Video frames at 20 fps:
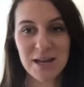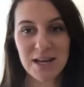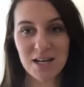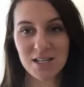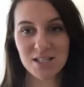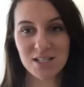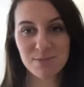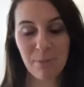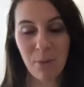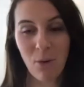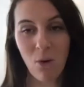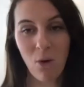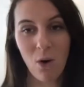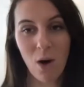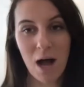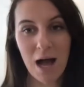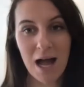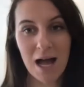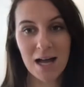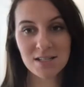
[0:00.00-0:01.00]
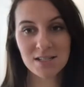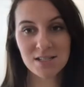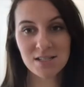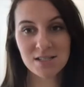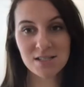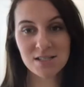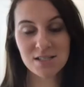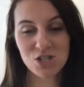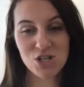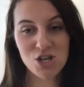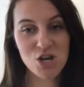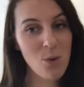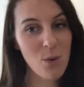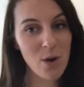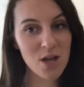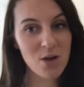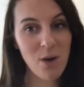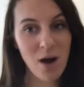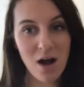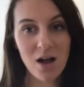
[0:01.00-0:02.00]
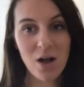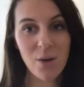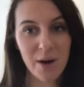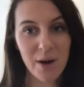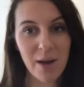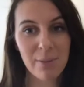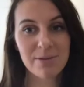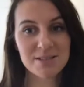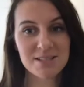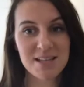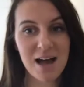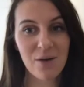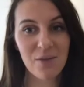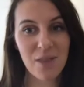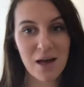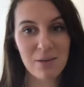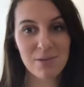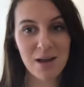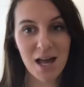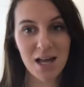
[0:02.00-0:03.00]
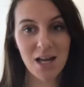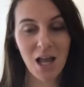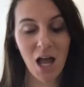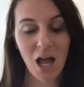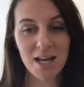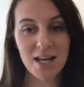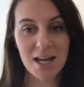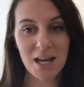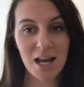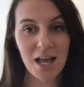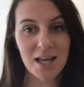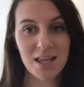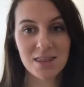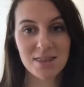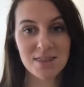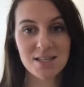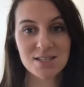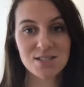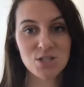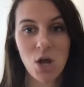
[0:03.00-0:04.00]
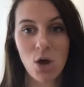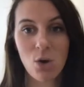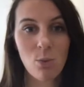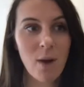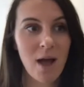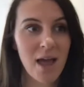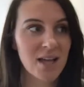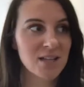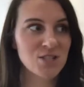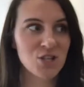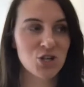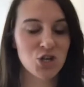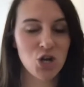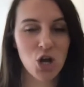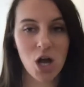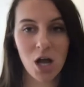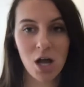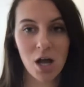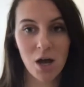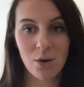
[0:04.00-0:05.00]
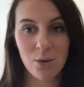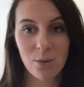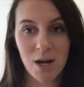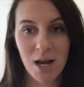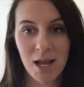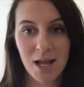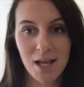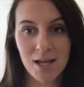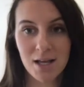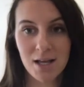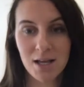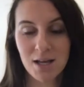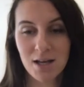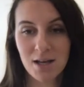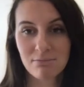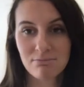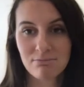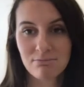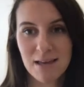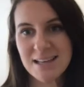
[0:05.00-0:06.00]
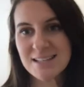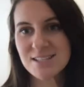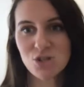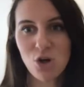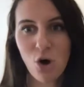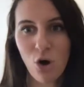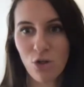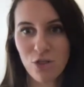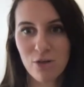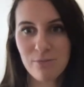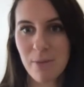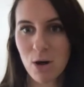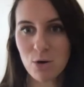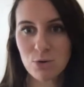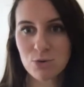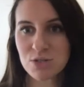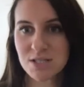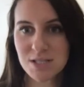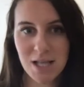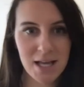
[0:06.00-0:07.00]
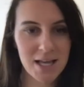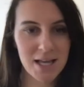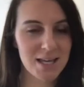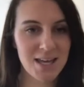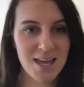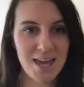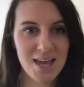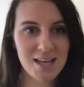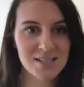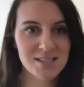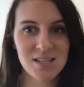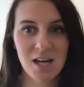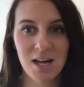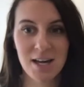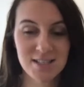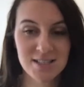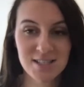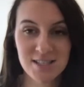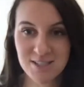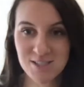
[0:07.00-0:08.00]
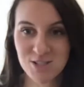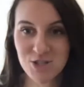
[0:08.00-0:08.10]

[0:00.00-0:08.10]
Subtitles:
a sport and you are going up and down that black line, and like there's no way to sugarcoat, like it's not the most like exciting.